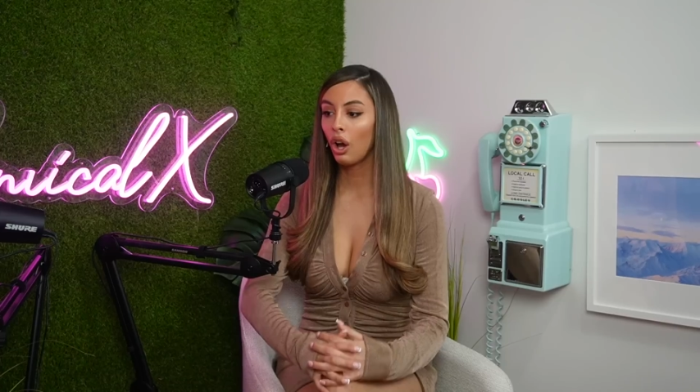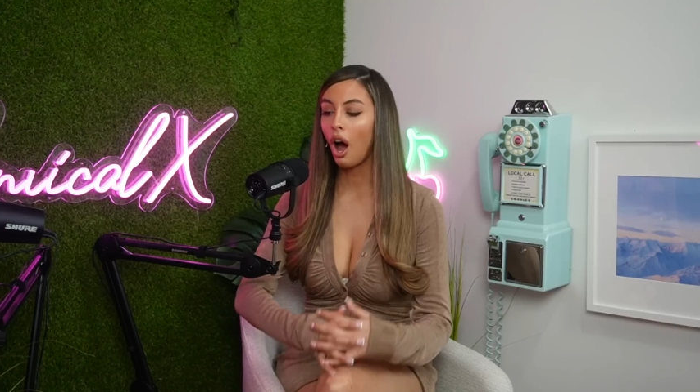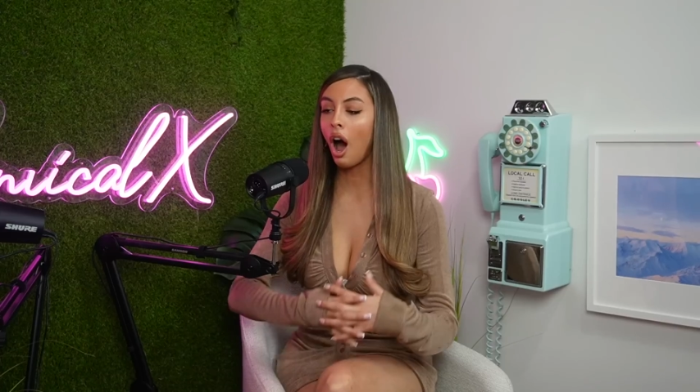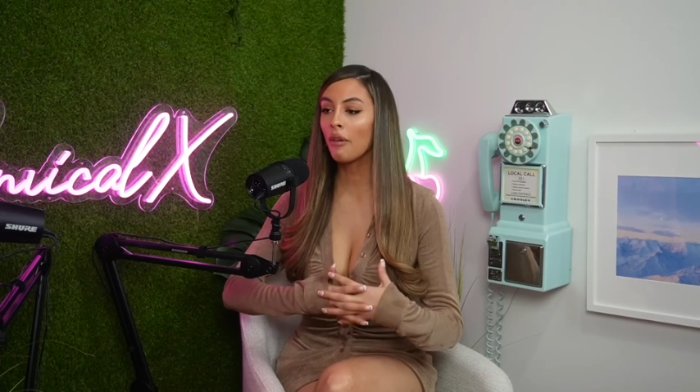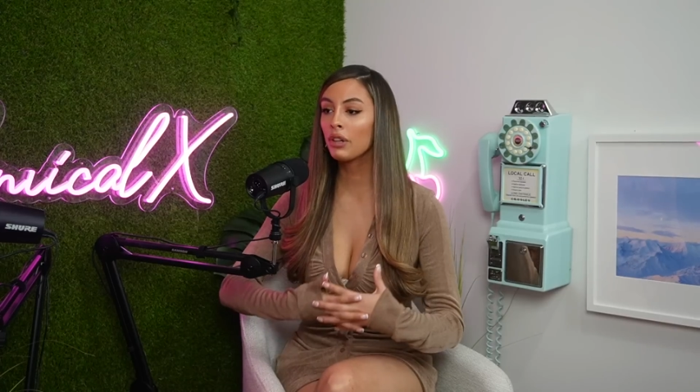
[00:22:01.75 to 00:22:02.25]

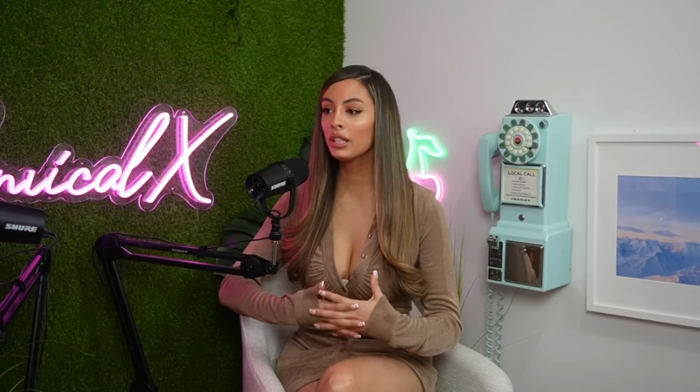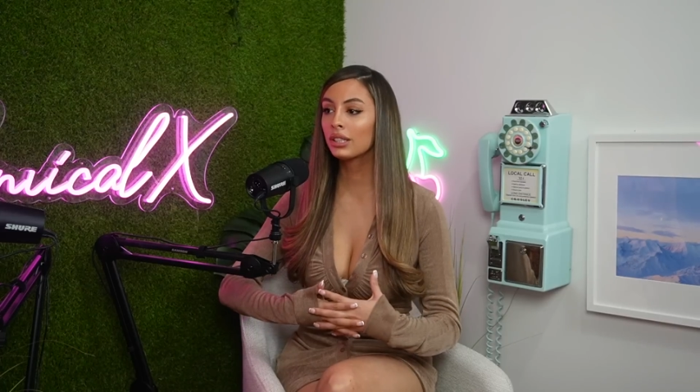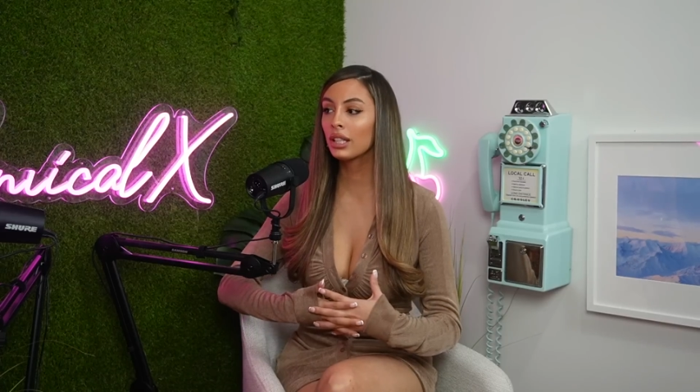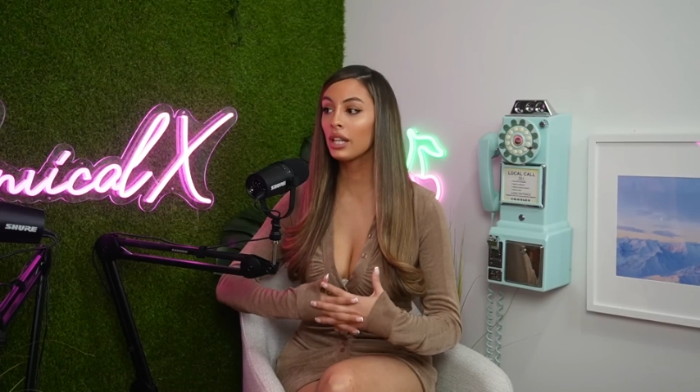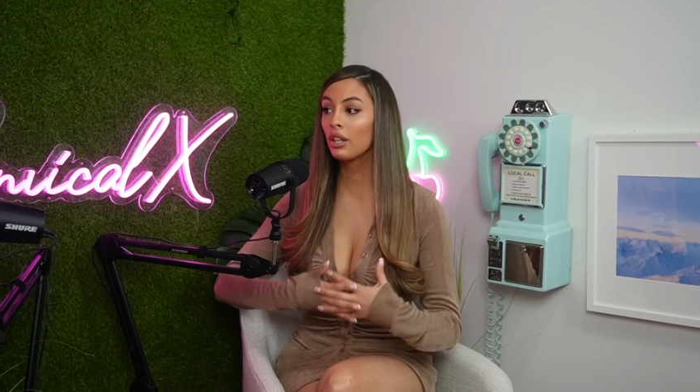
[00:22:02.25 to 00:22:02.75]

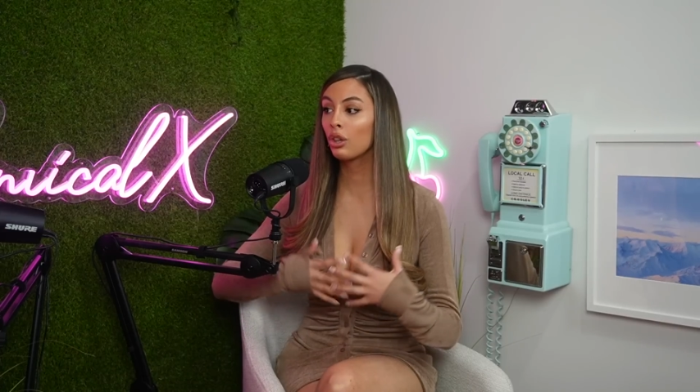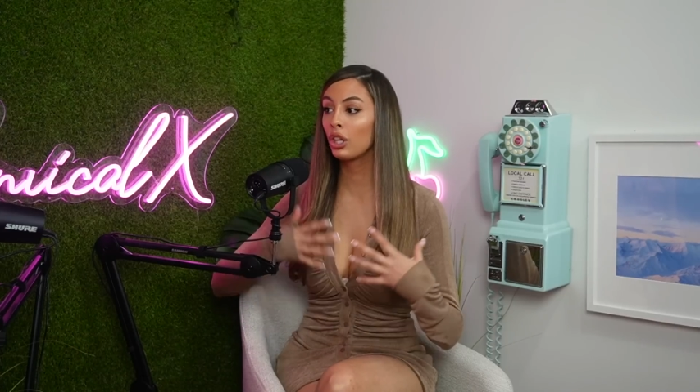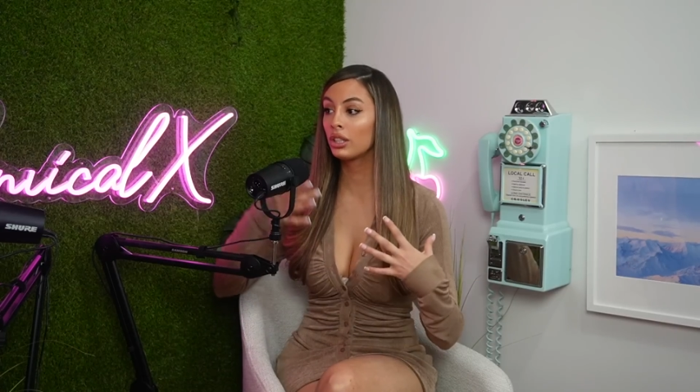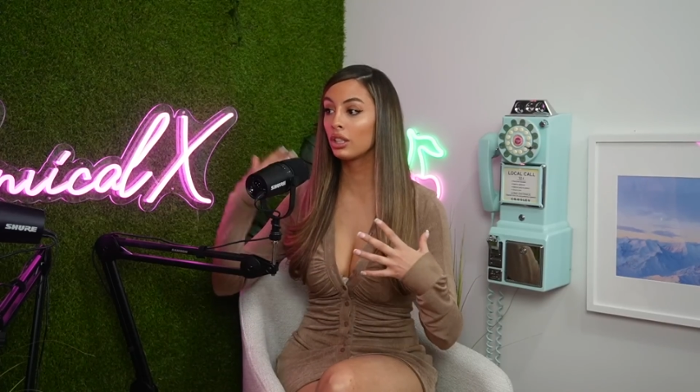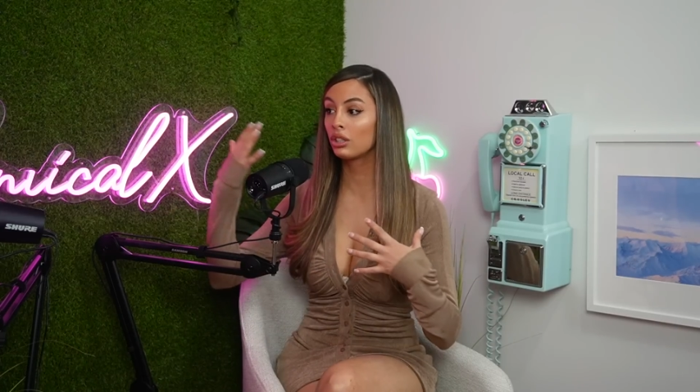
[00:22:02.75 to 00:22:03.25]
obviously
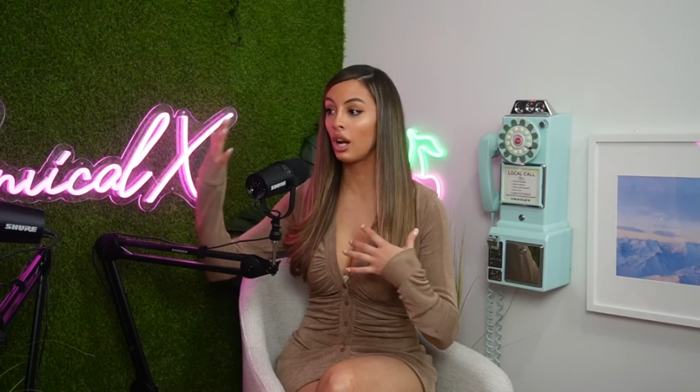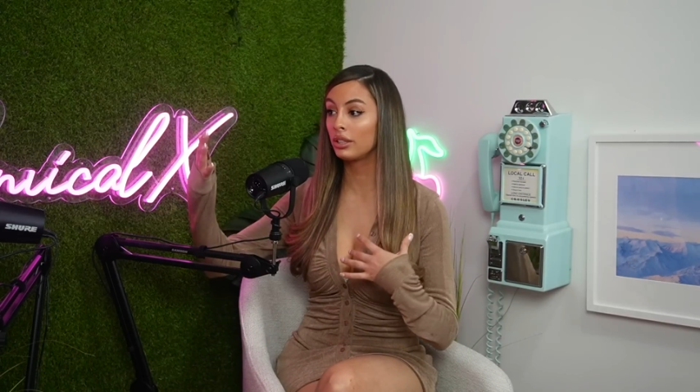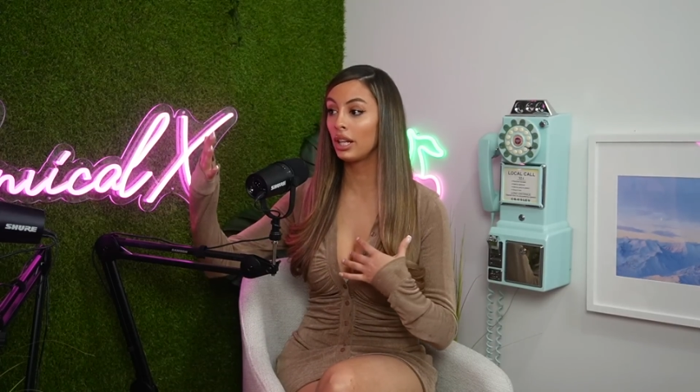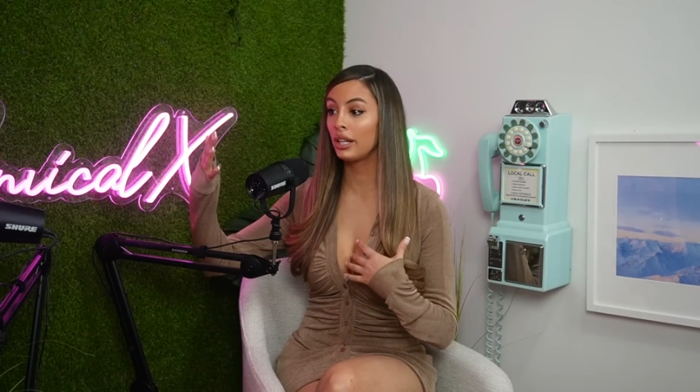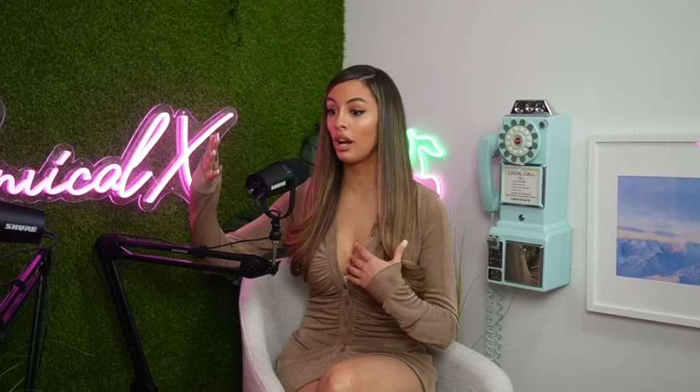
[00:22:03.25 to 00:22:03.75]
this is not
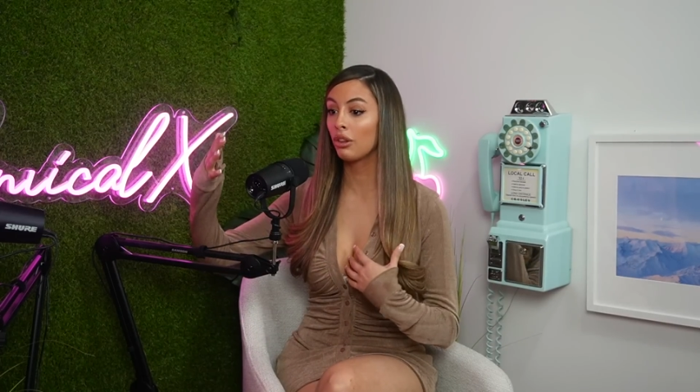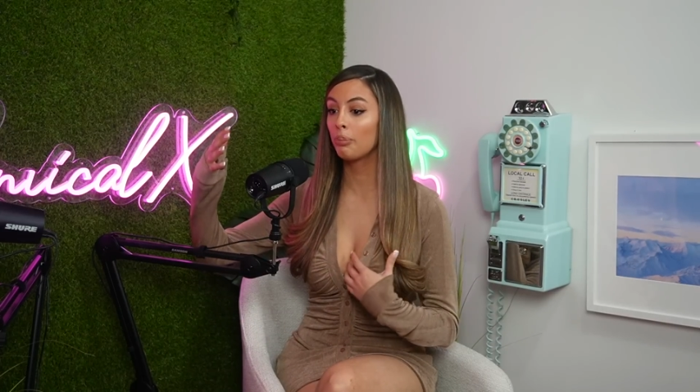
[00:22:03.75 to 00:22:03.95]
done now.